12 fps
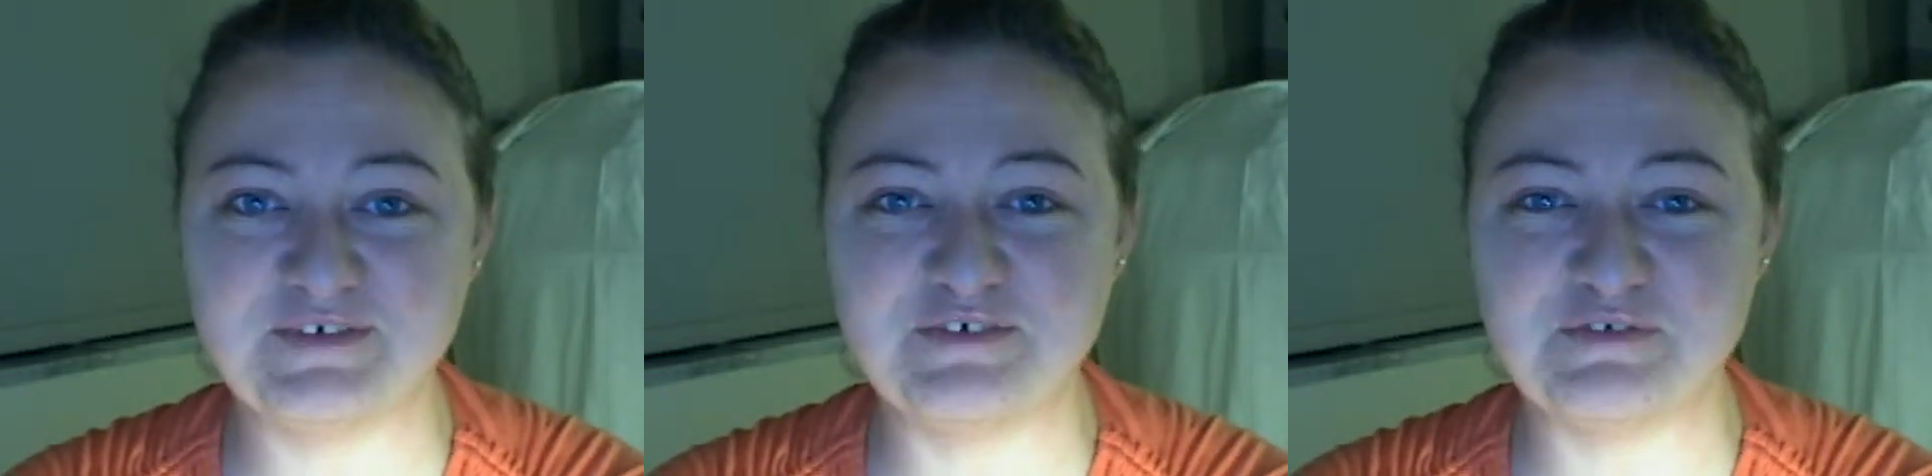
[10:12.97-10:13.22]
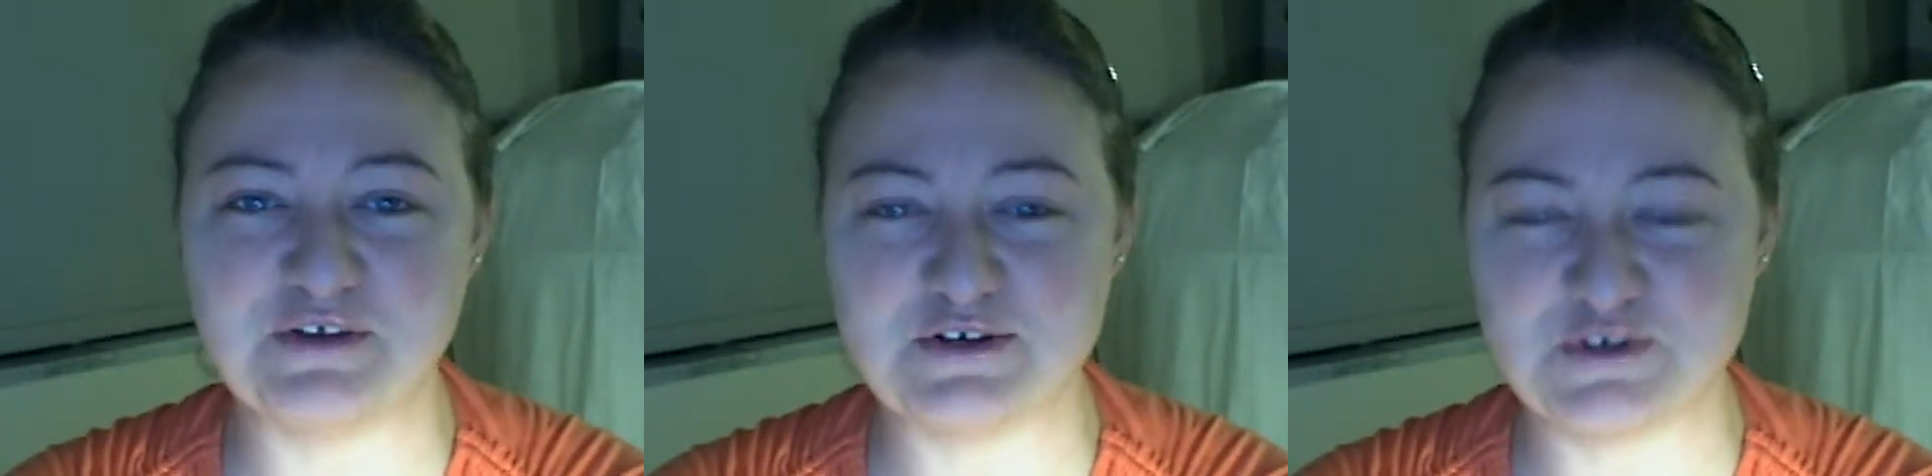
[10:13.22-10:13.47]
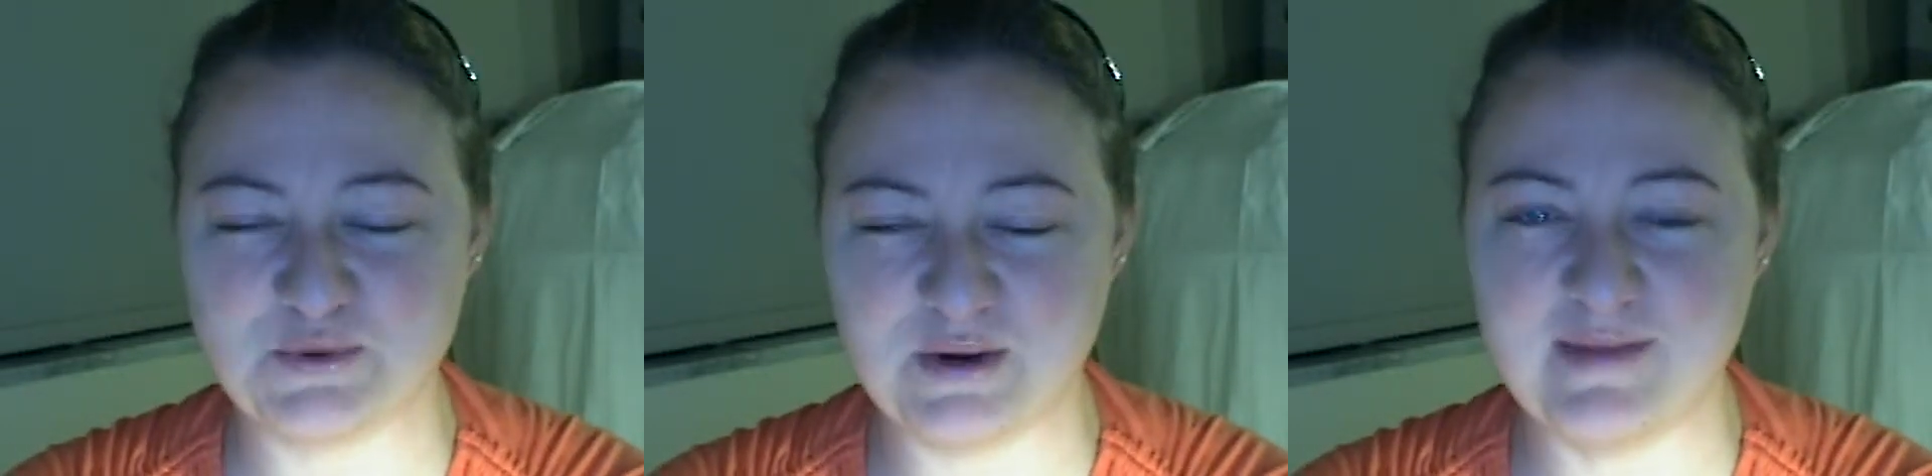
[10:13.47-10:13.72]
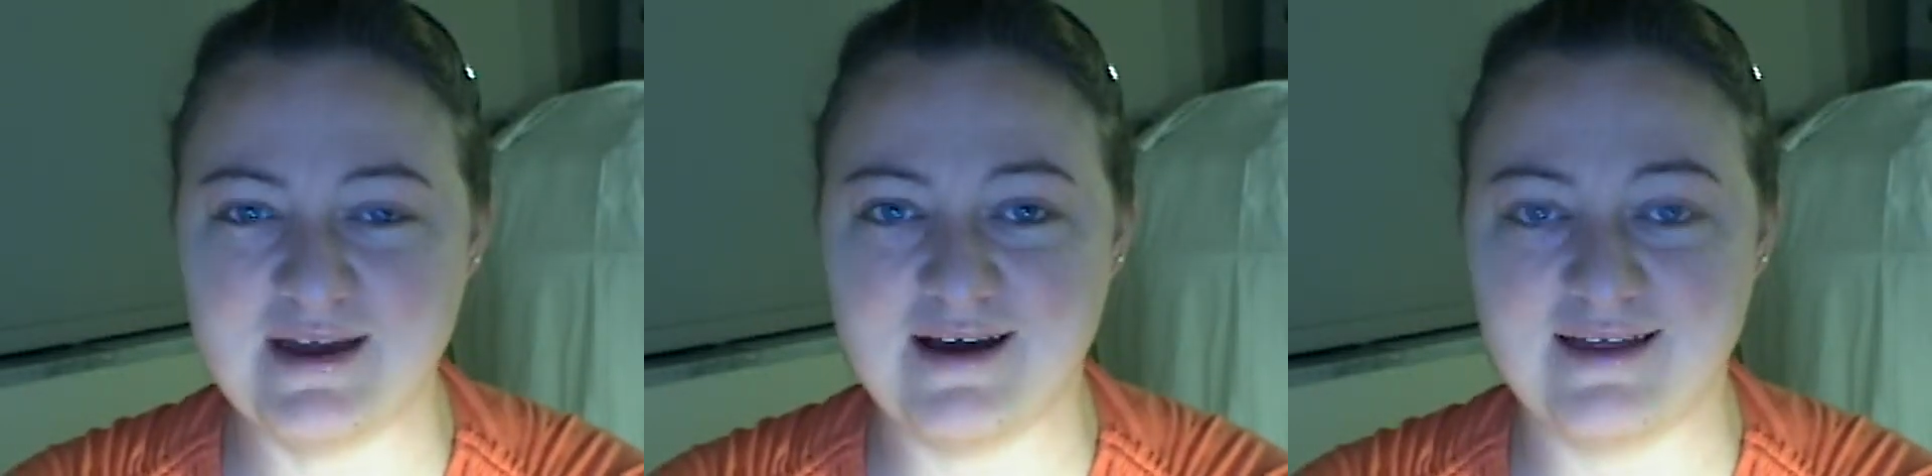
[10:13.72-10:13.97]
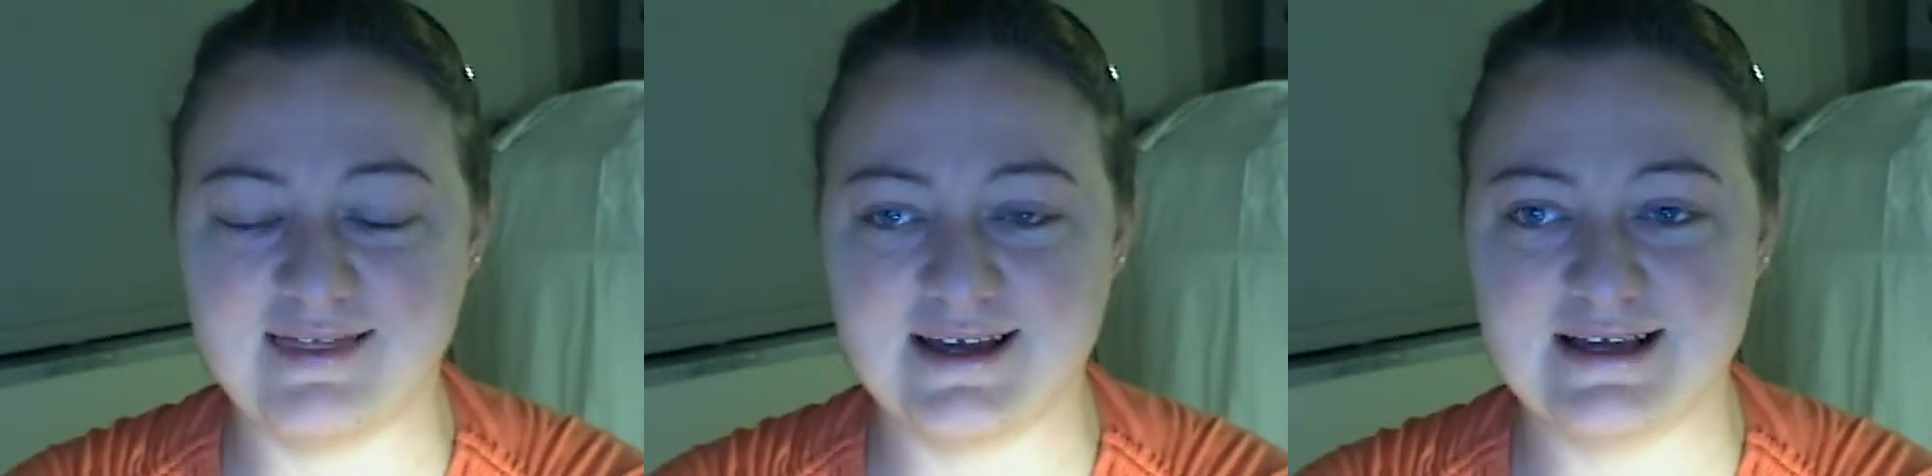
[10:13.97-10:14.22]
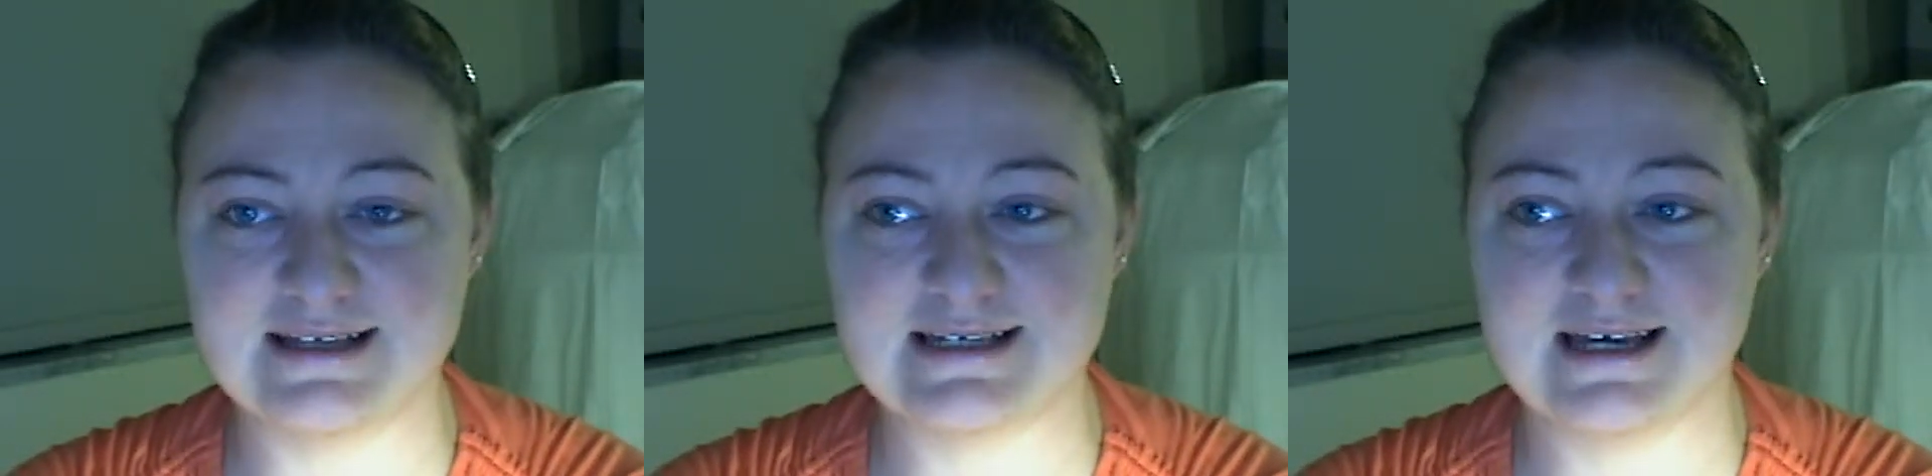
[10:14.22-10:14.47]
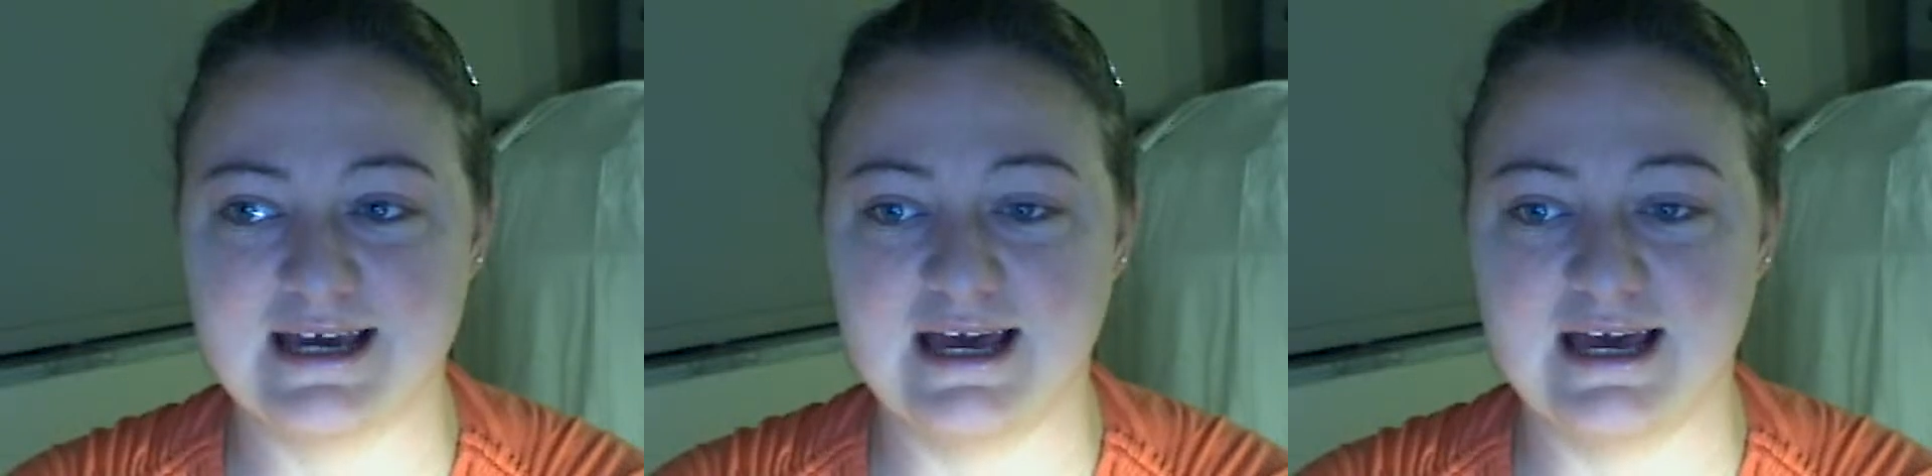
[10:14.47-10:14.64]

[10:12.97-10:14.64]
for you to join me on this.